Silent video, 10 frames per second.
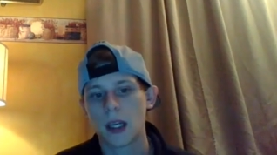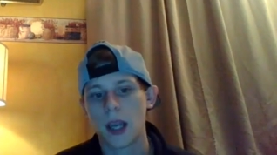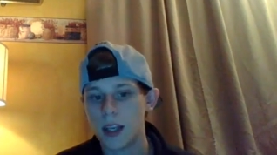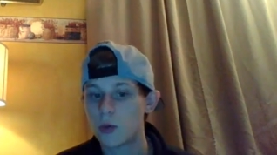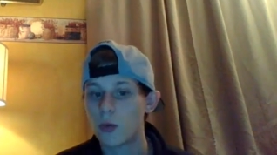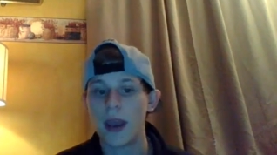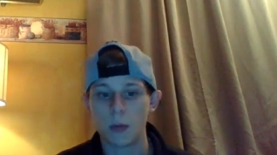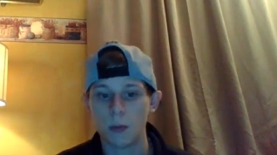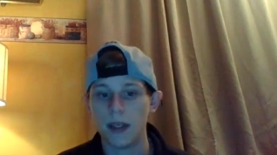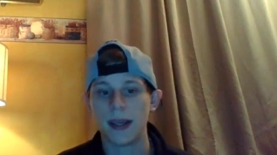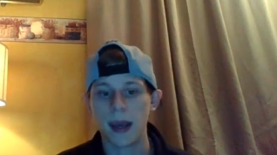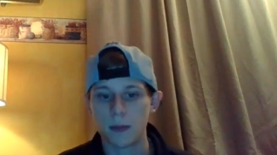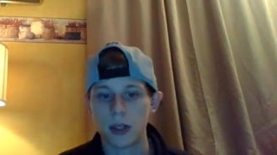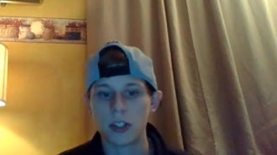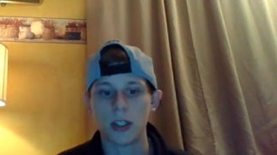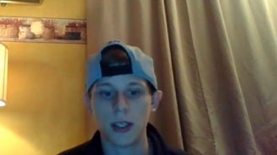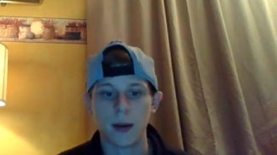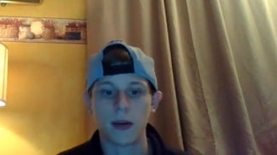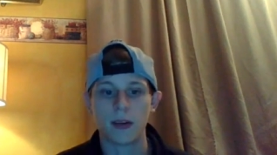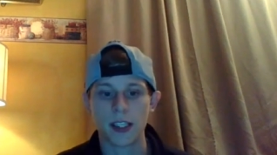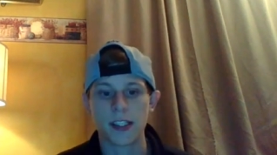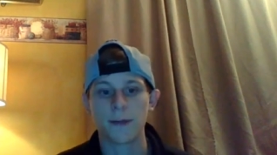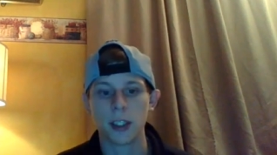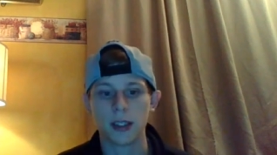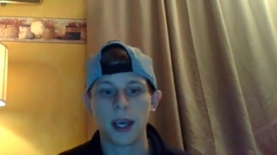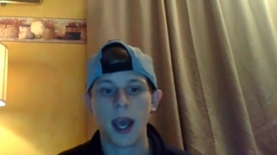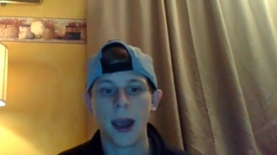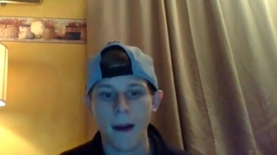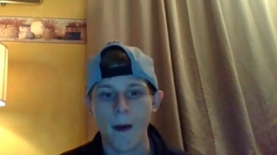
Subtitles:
Guys, we have a big ad budget. Yeah, we have like 70K.